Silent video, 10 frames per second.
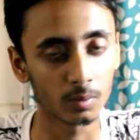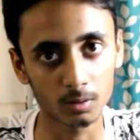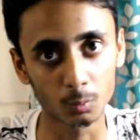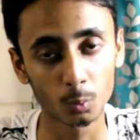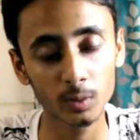
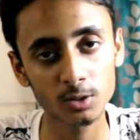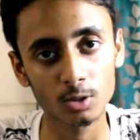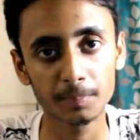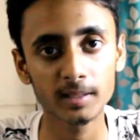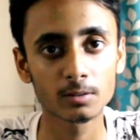on which
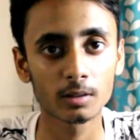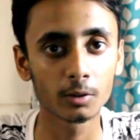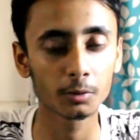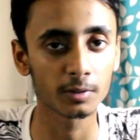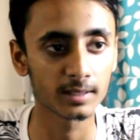topics you are
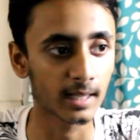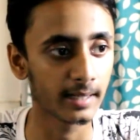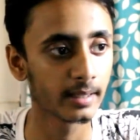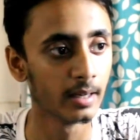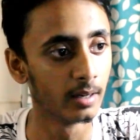going to
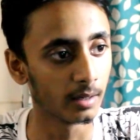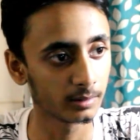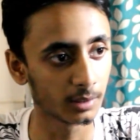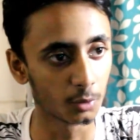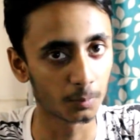decide
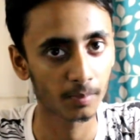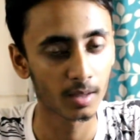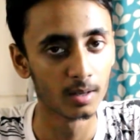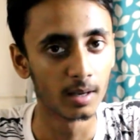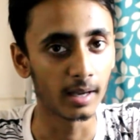on the group,
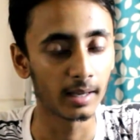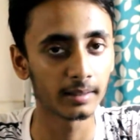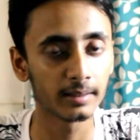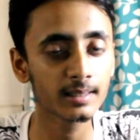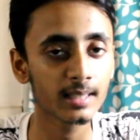
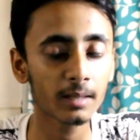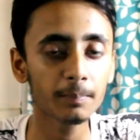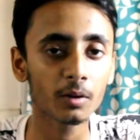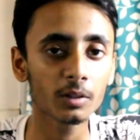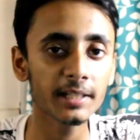and this
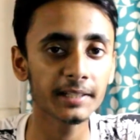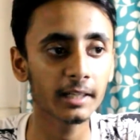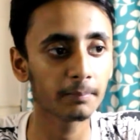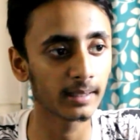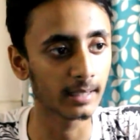can be only
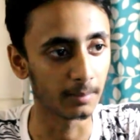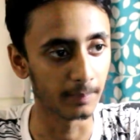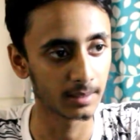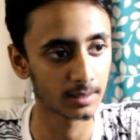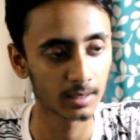edited by the
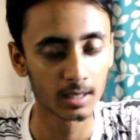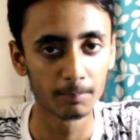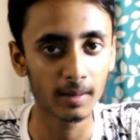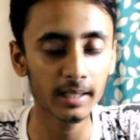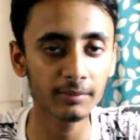admins.
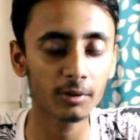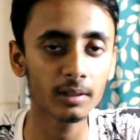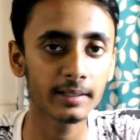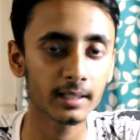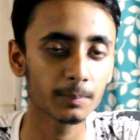By
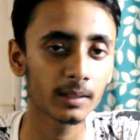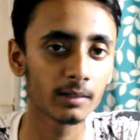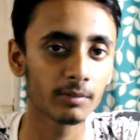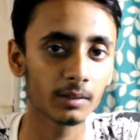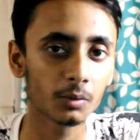default, it has
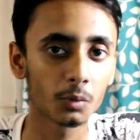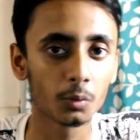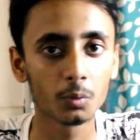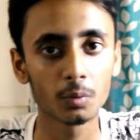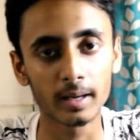been given
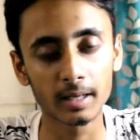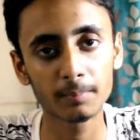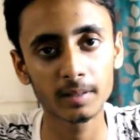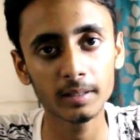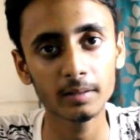to
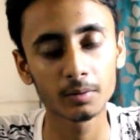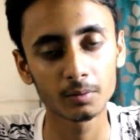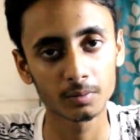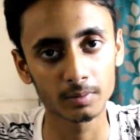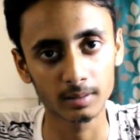anybody who
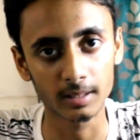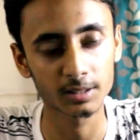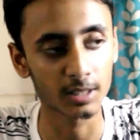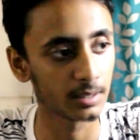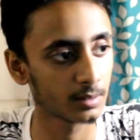
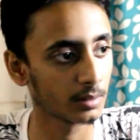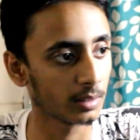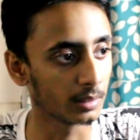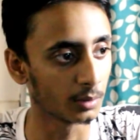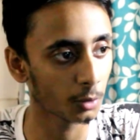can change
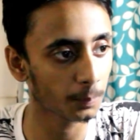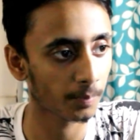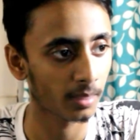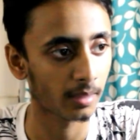in the group,